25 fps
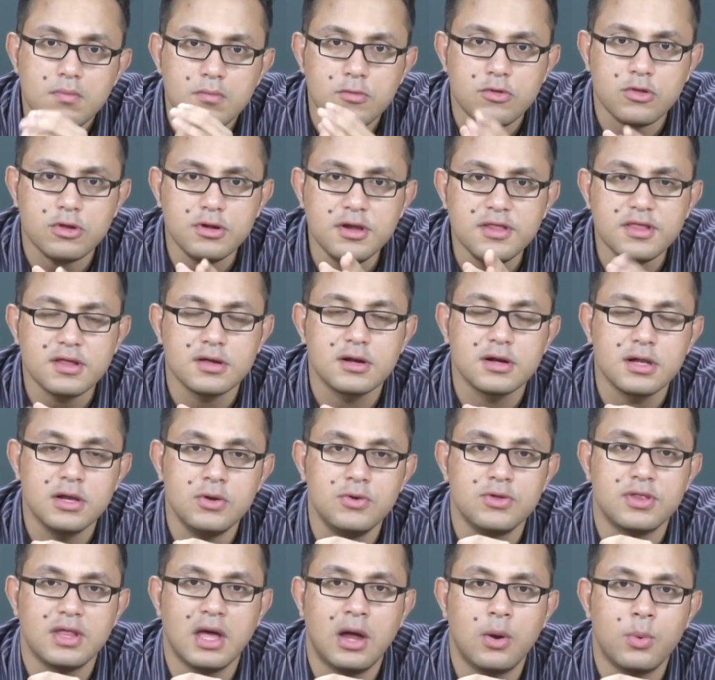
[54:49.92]
So this
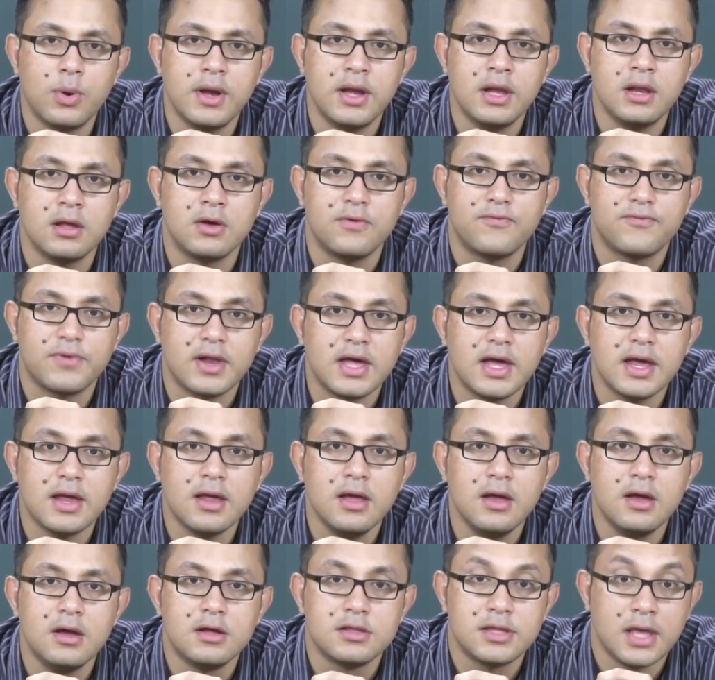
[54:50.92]
concludes our reading of Fly.
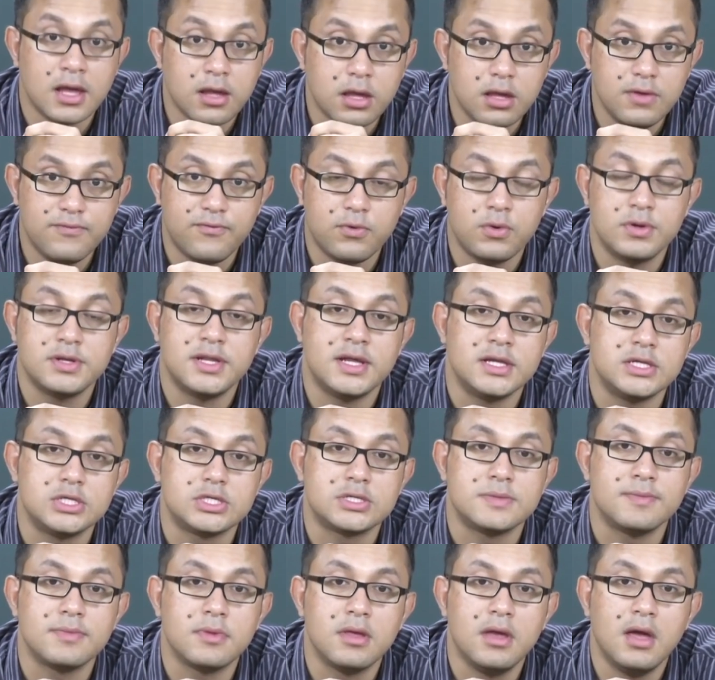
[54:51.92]
Thank you for your
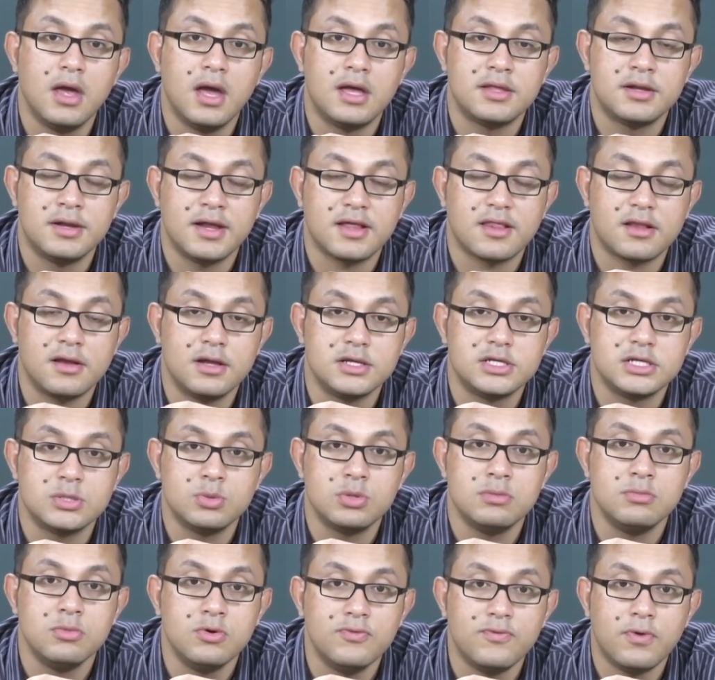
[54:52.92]
attention. the next lecture
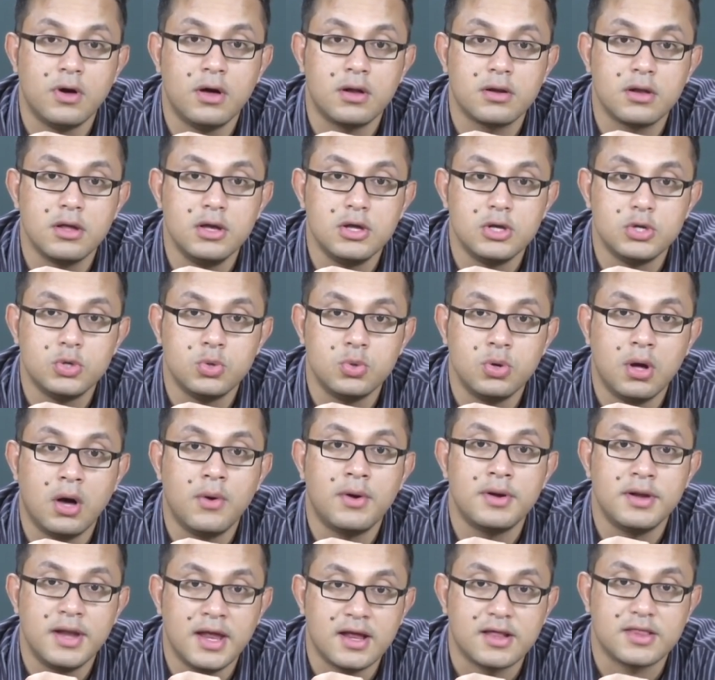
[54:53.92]
we'll move on to
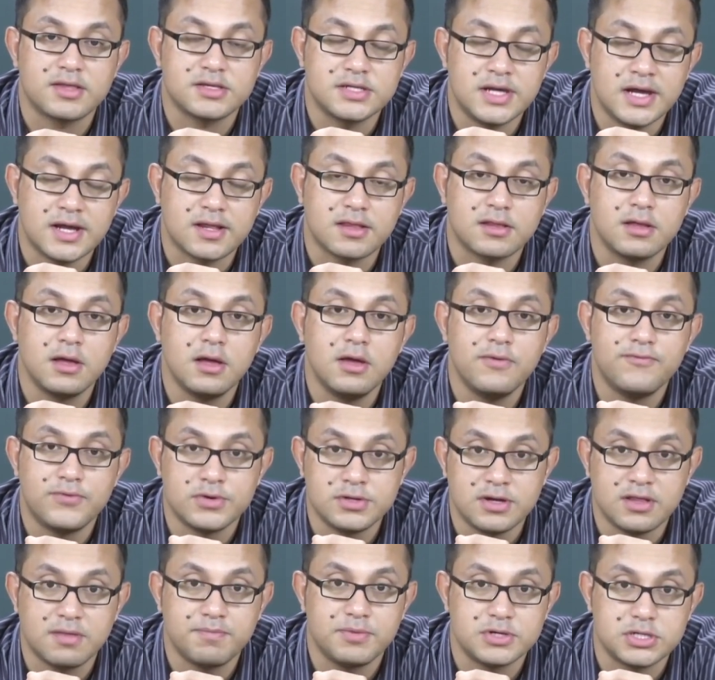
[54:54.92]
our next text for
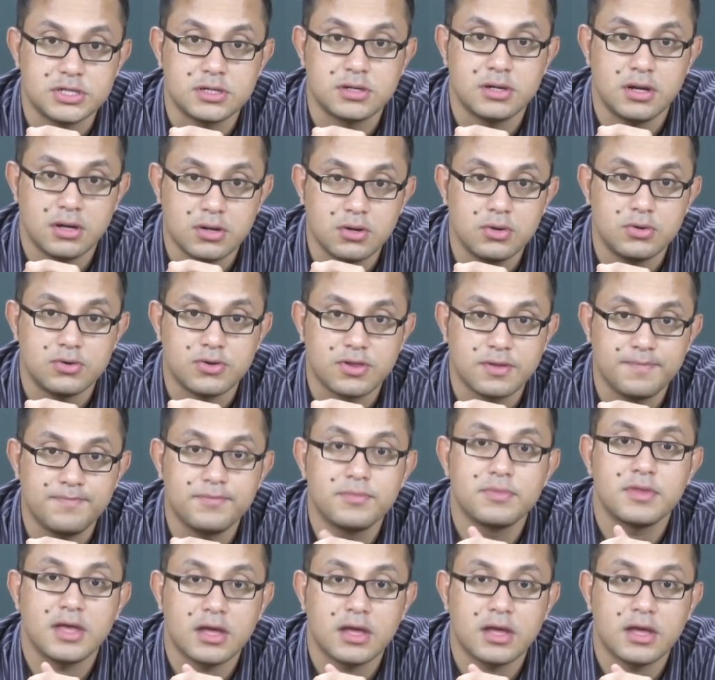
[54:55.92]
this particular course.